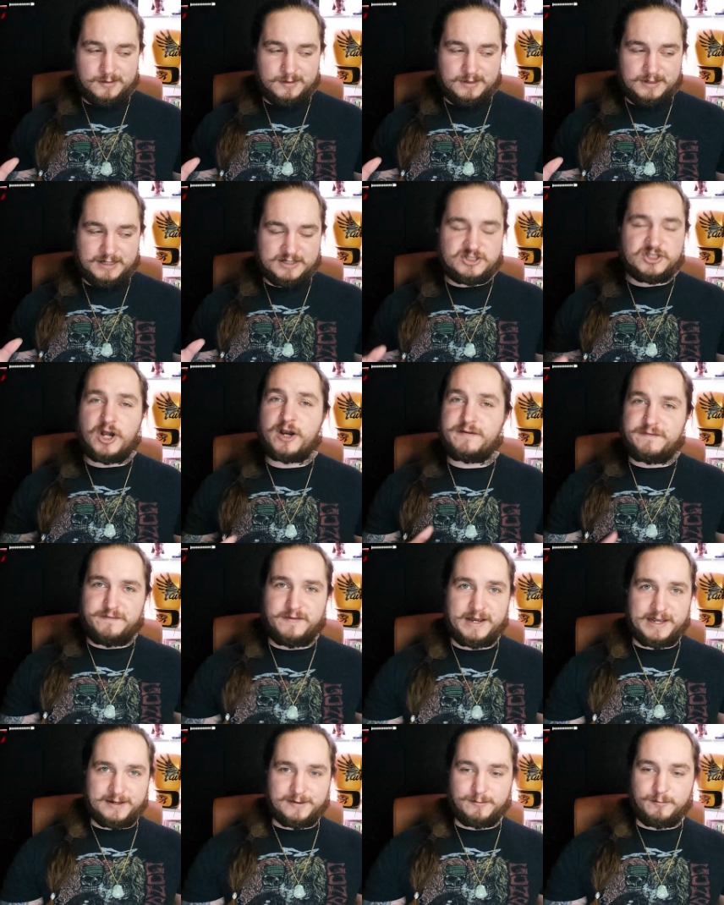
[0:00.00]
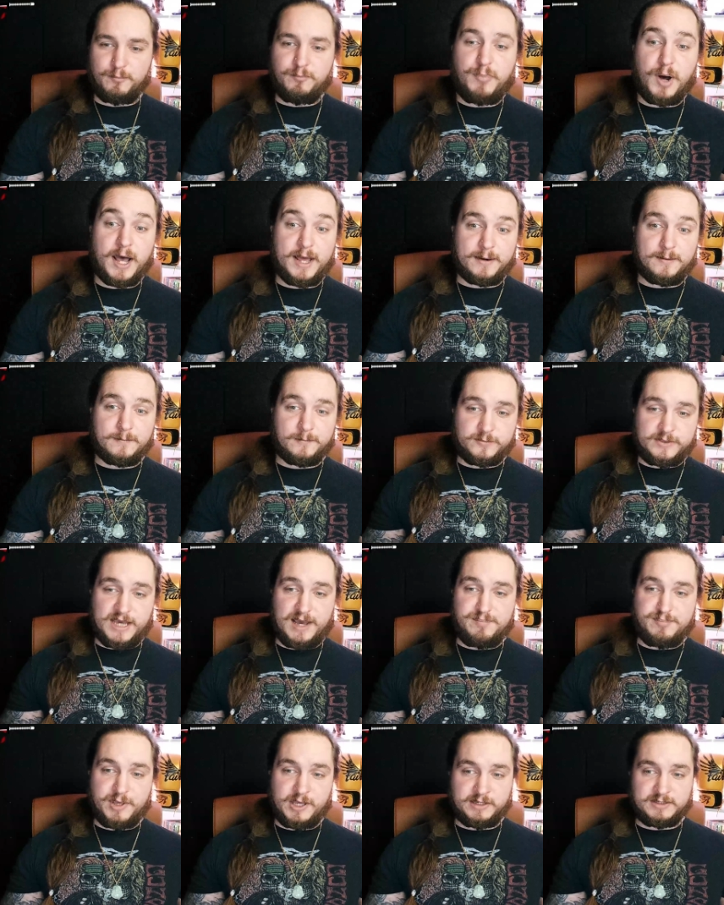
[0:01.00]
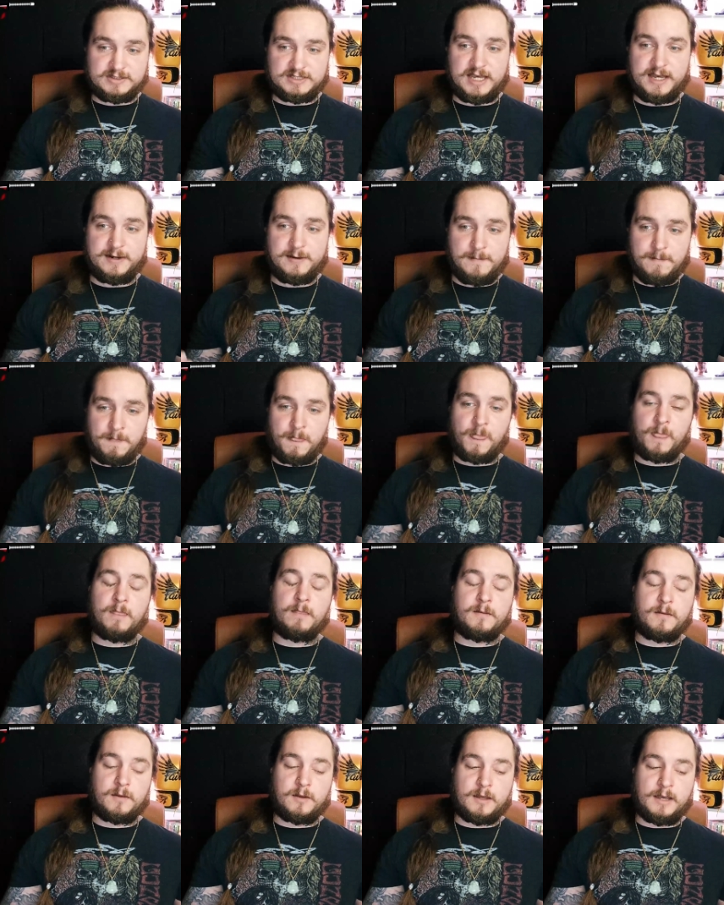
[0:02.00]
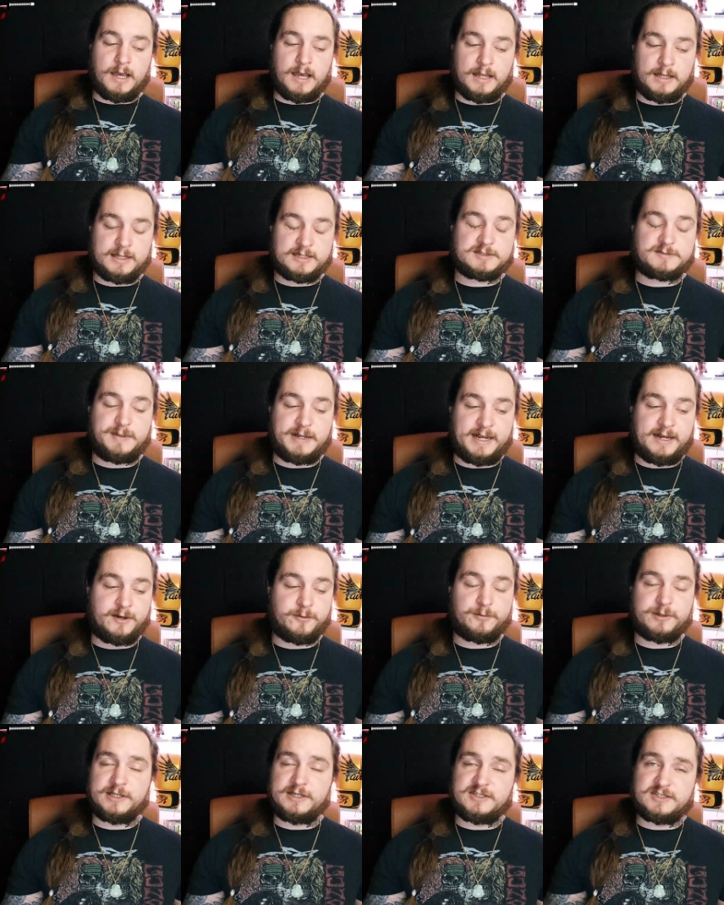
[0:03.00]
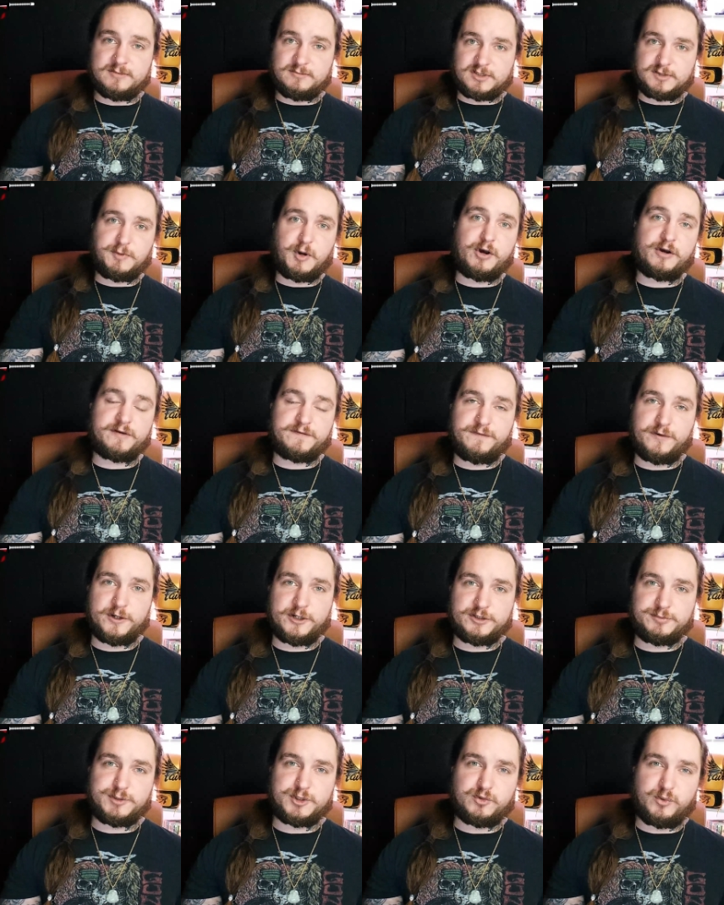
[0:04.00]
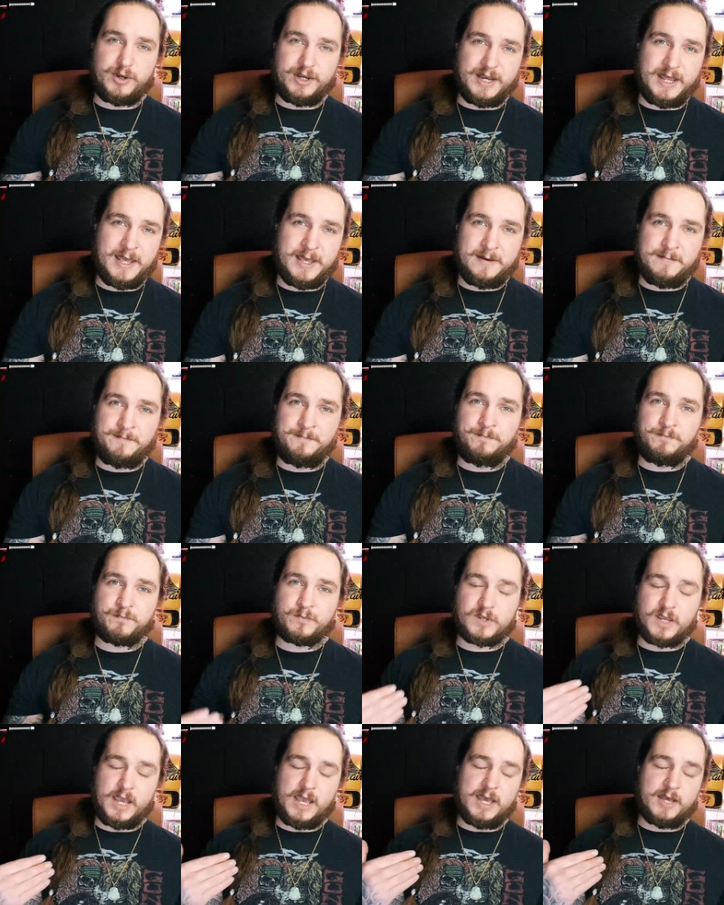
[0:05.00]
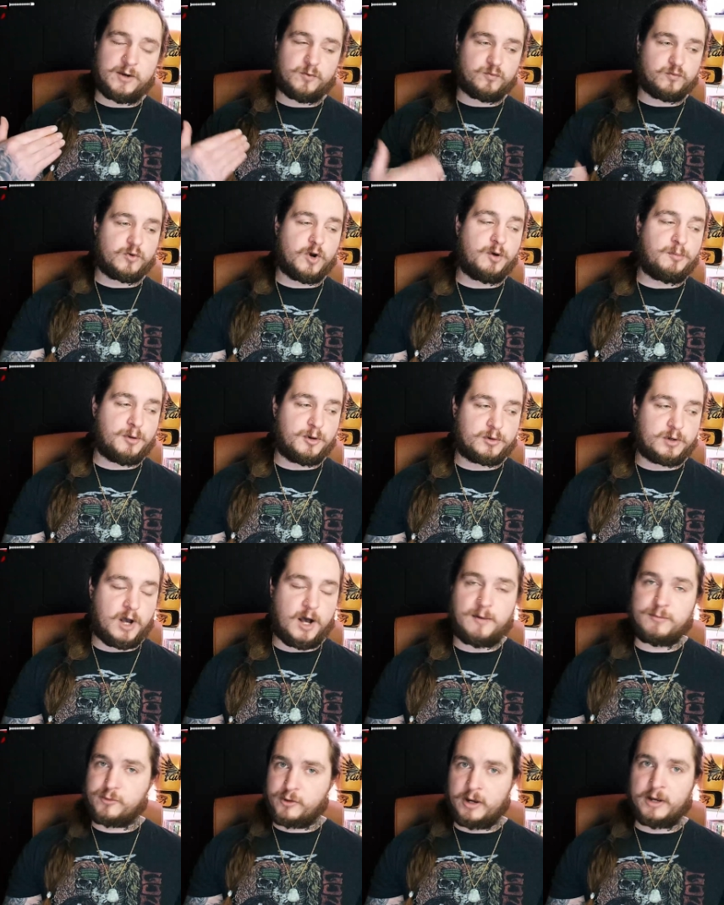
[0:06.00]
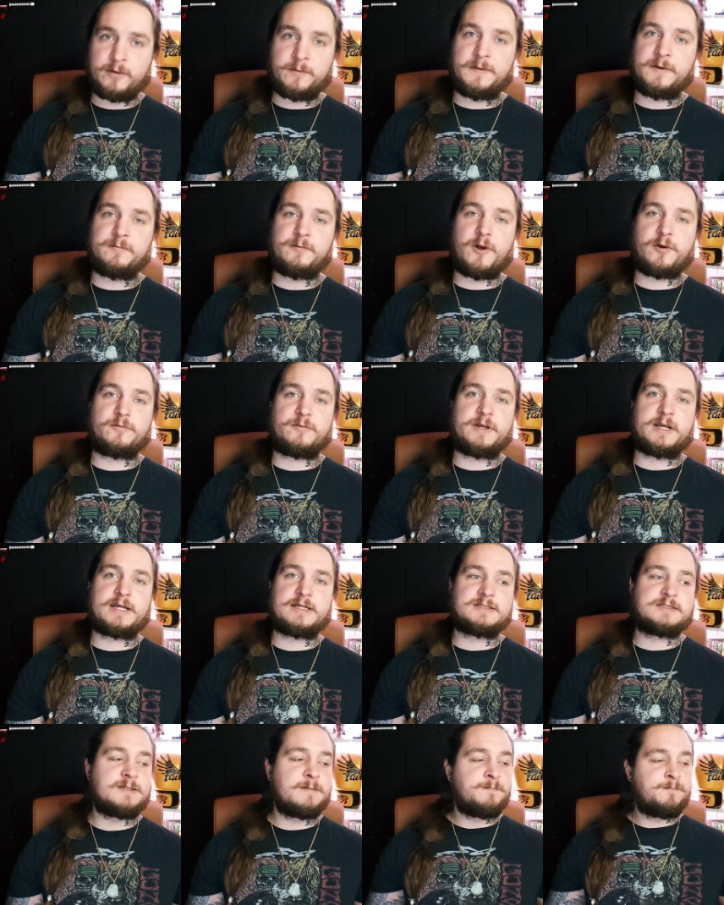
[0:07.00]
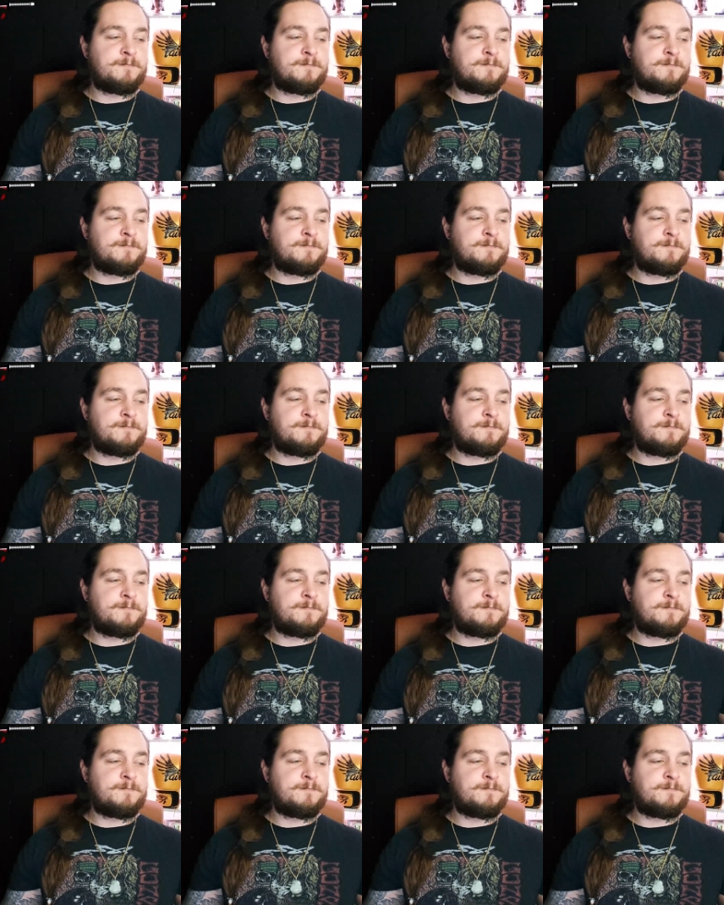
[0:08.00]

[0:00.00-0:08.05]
it's not a fight. But that being said, Alex Pereira released some sparring footage between him and RoboCop Gregory Rodrigues